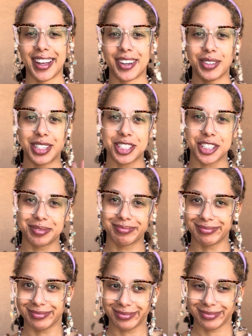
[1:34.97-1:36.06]
Which,
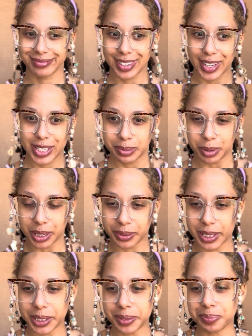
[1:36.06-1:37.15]
spoiler
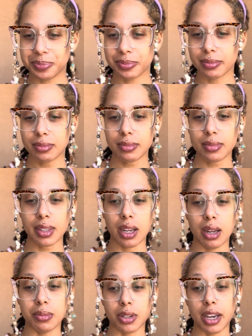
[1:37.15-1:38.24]
alert.
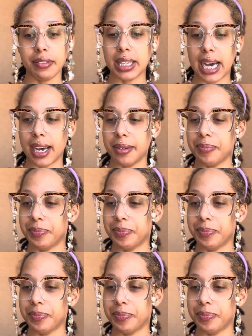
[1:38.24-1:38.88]
So I have that.